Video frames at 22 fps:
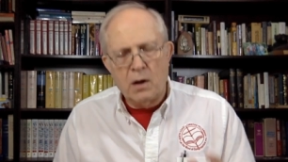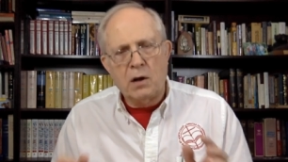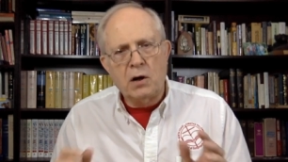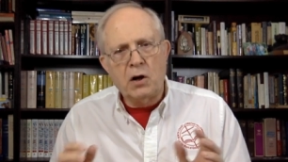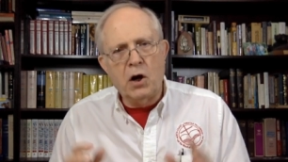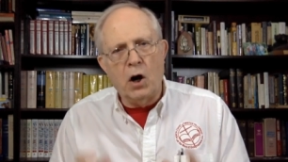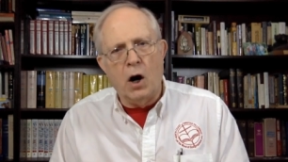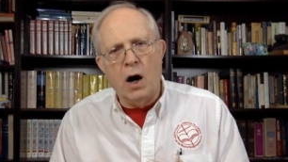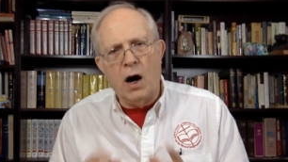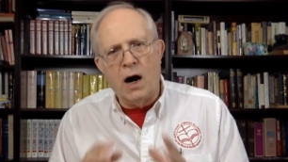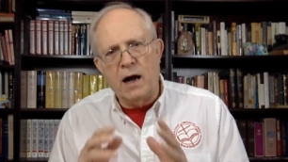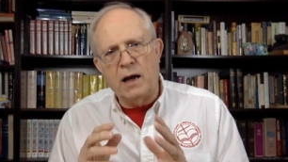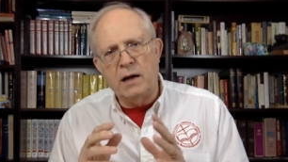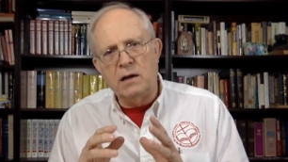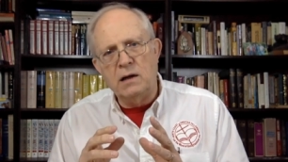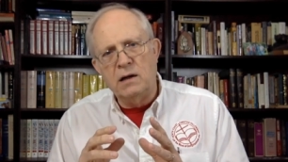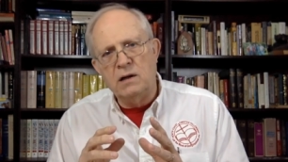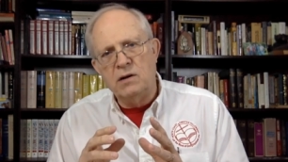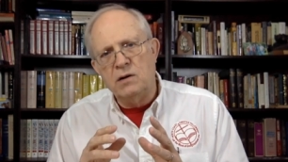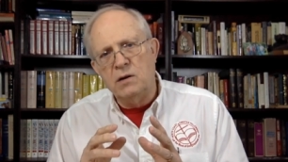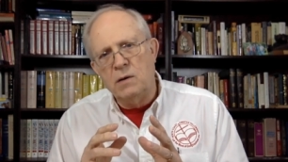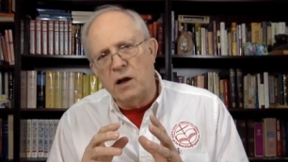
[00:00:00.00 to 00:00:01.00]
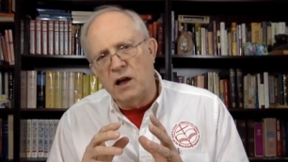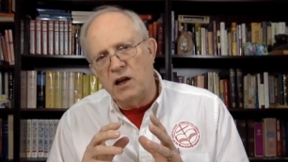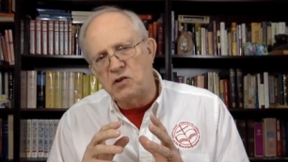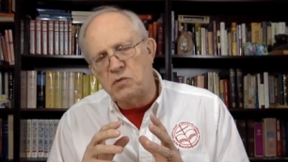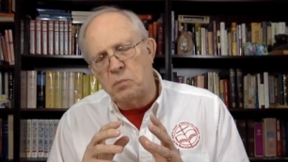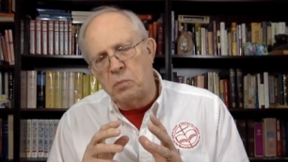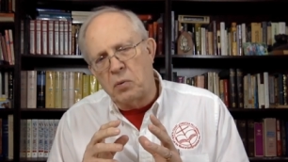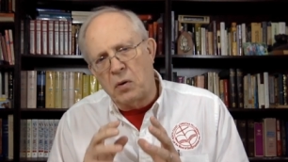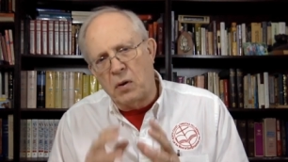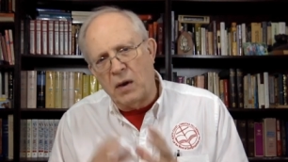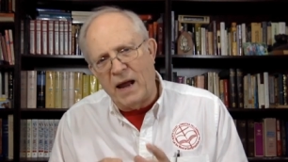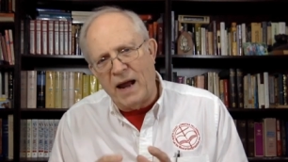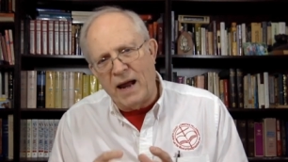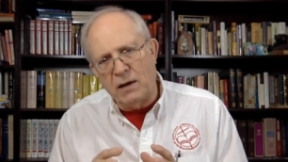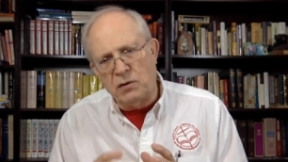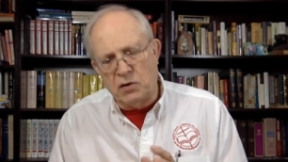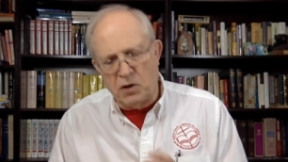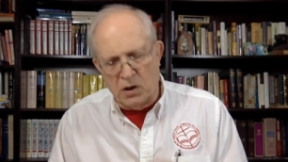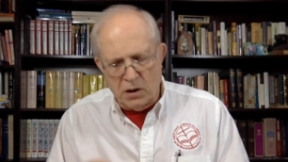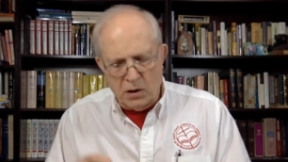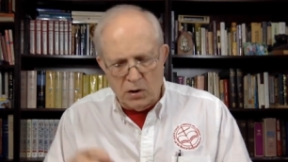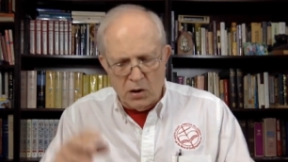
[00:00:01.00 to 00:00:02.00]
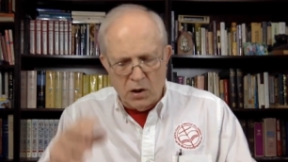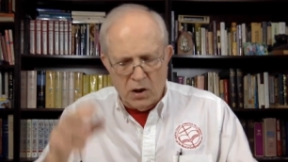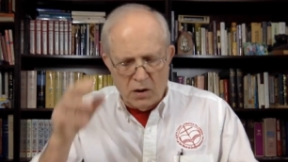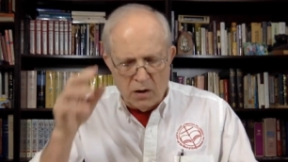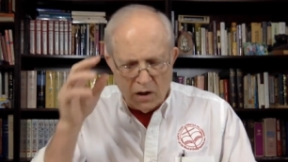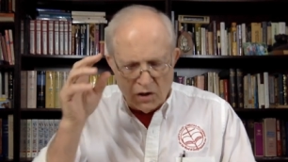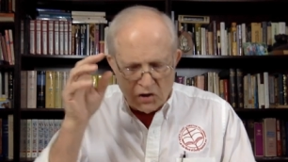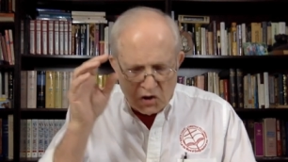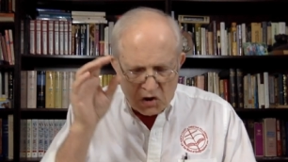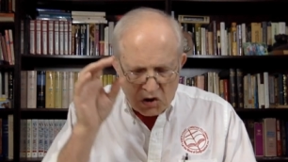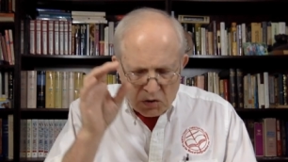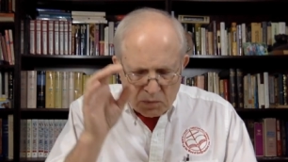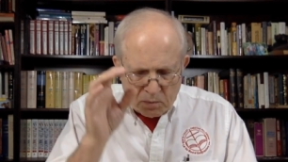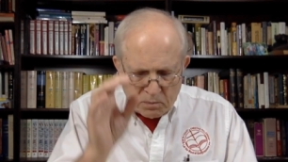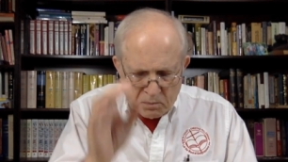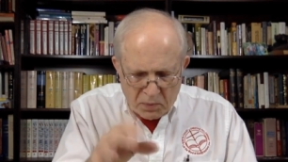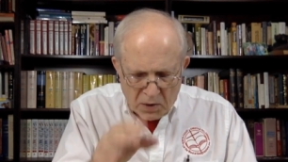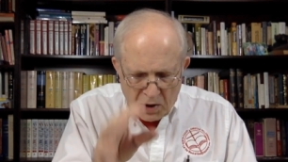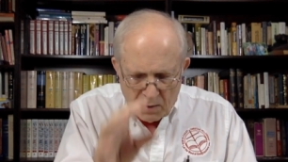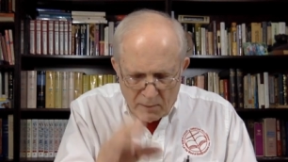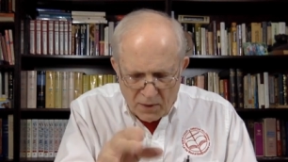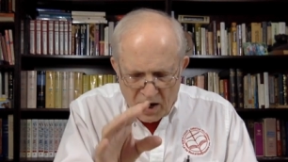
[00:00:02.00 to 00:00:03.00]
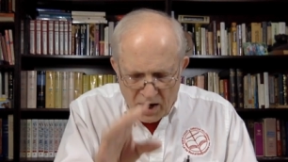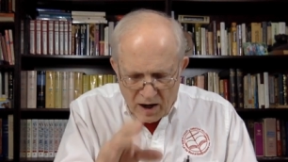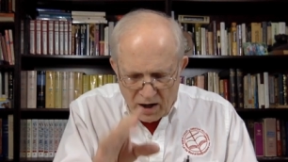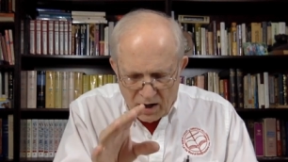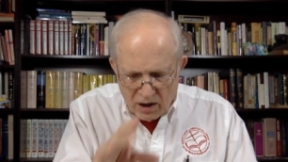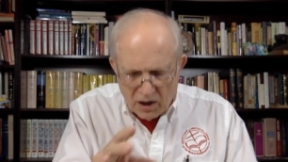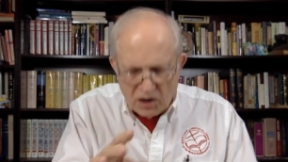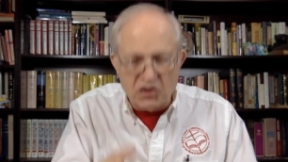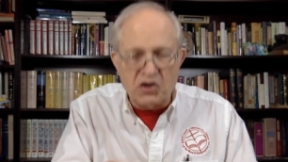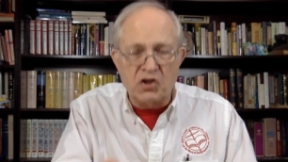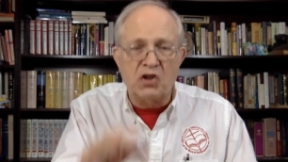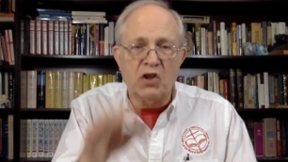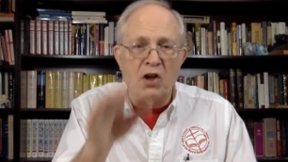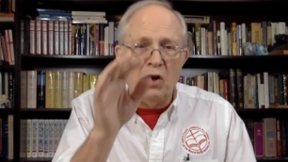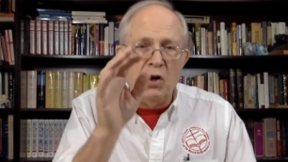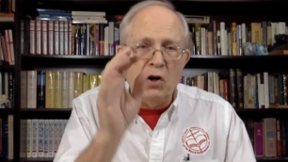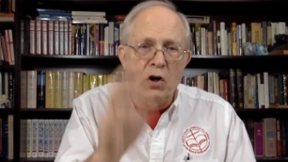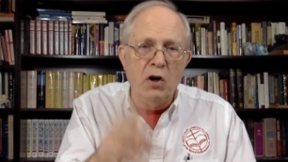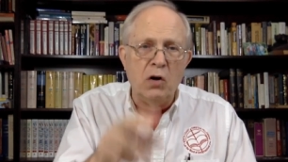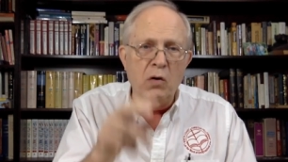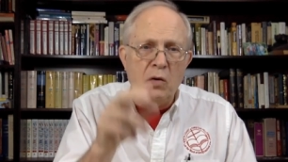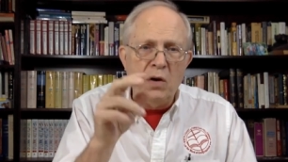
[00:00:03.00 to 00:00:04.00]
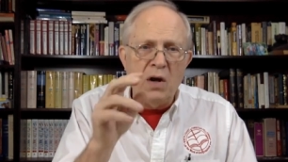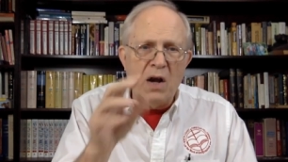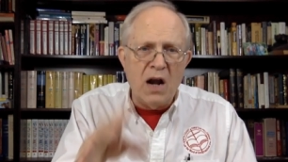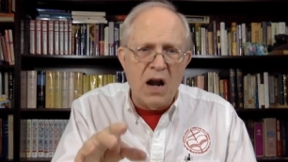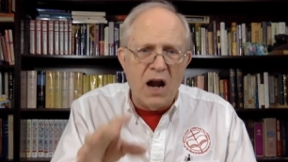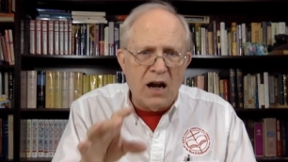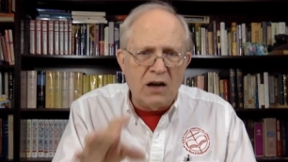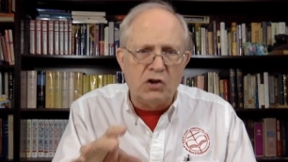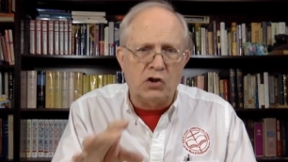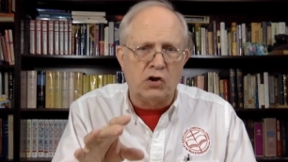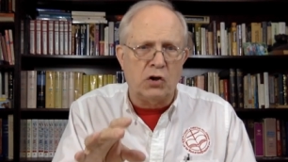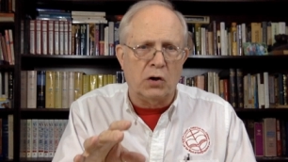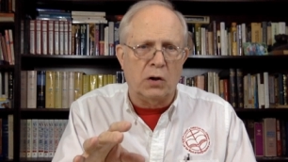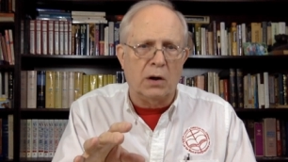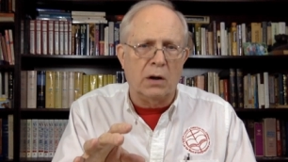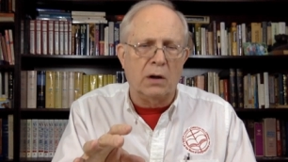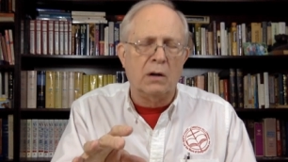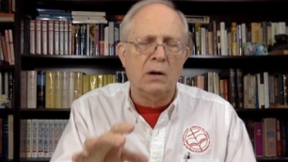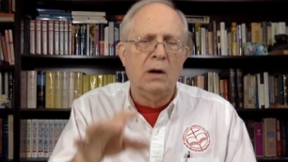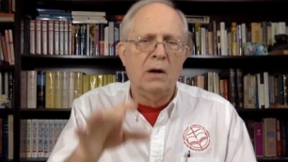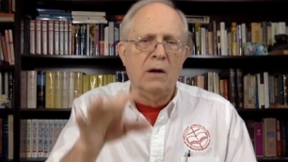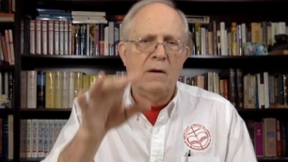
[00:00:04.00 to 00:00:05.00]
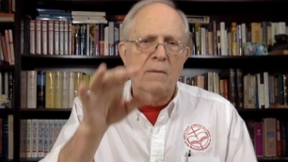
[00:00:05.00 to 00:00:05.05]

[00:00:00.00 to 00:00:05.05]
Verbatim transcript: God has planted a sperma in us, the new nature,